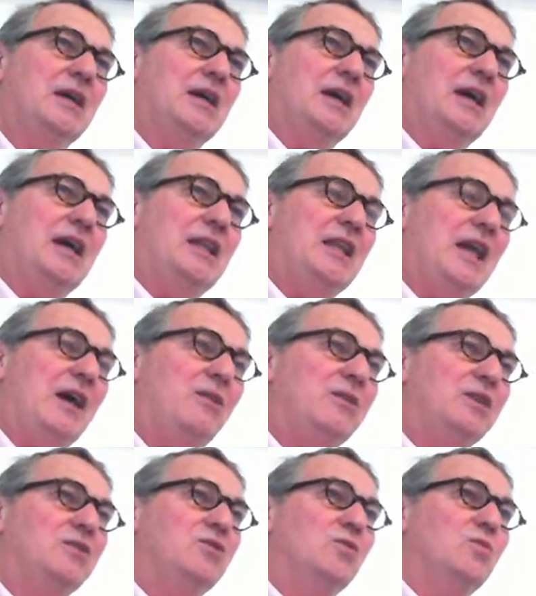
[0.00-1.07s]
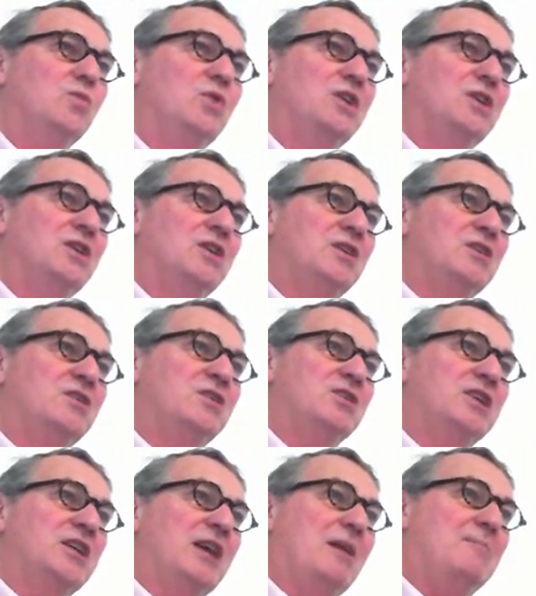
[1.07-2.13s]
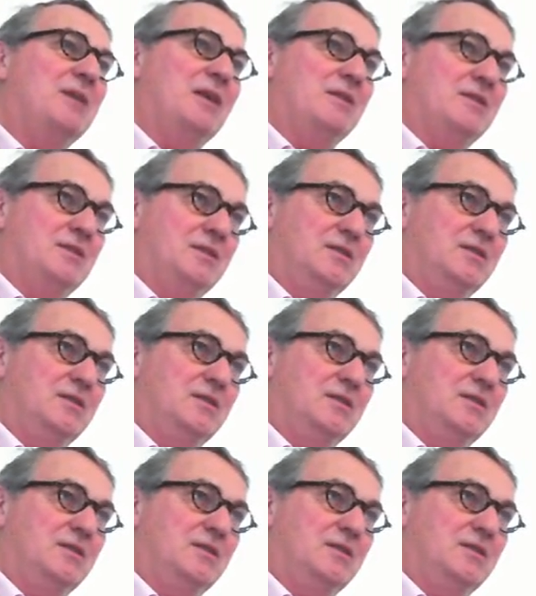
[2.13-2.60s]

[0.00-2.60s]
allowing the word to come in,